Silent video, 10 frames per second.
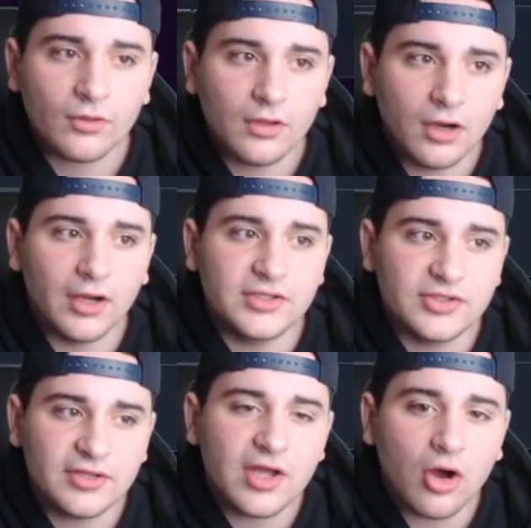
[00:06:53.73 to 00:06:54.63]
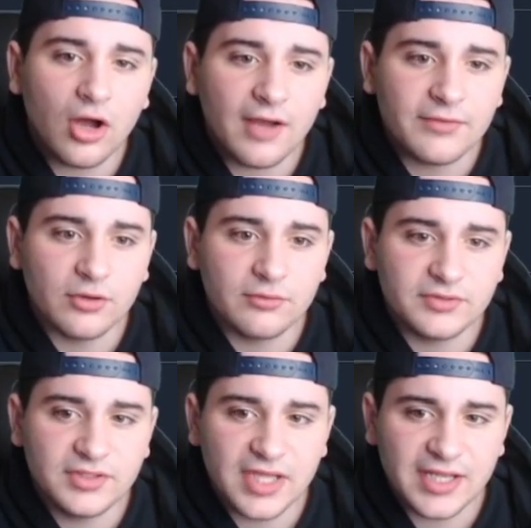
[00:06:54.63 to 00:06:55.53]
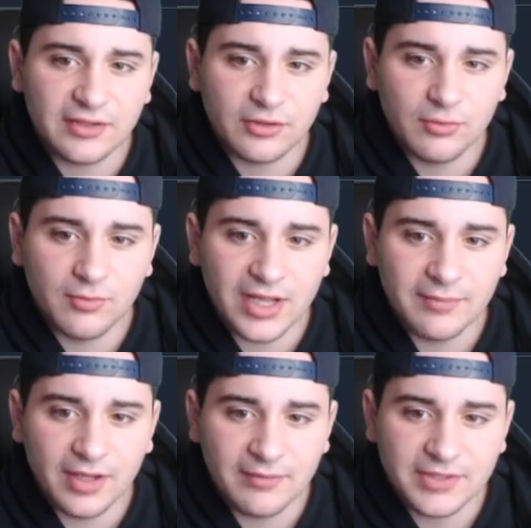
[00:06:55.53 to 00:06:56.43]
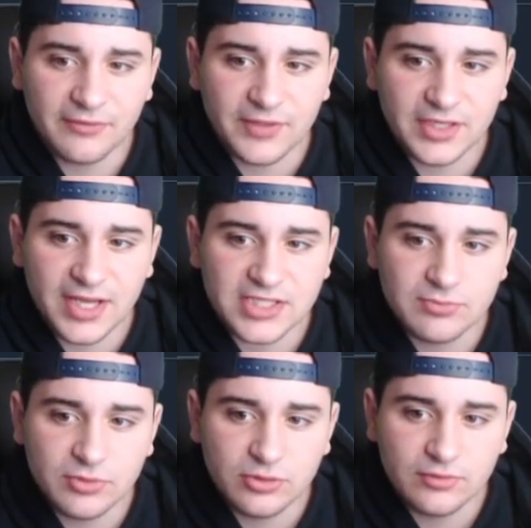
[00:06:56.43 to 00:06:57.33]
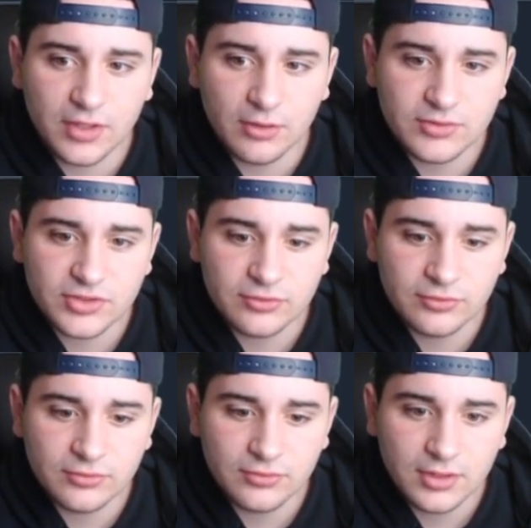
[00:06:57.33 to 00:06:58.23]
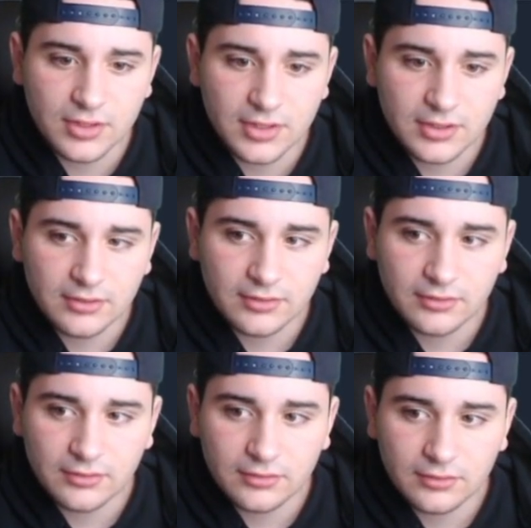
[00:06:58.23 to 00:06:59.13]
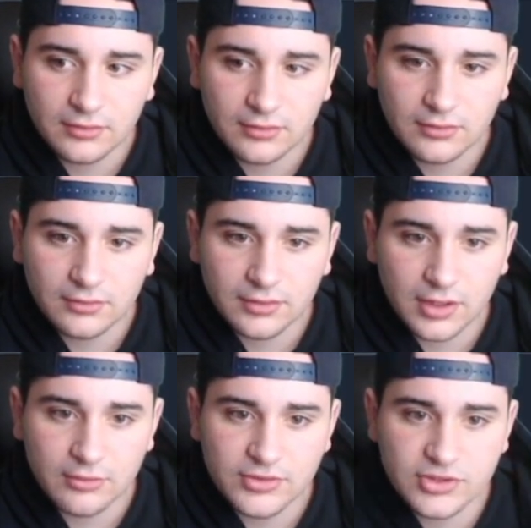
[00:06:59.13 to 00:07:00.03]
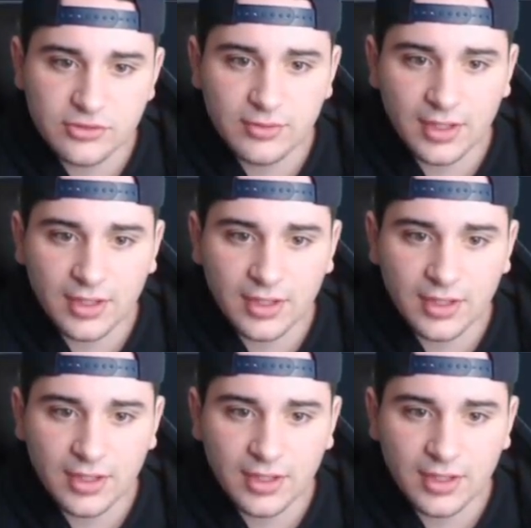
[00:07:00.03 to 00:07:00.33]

All right, so they all have their own thing in their own way, but, I mean, the finesse move goes to... Goes to,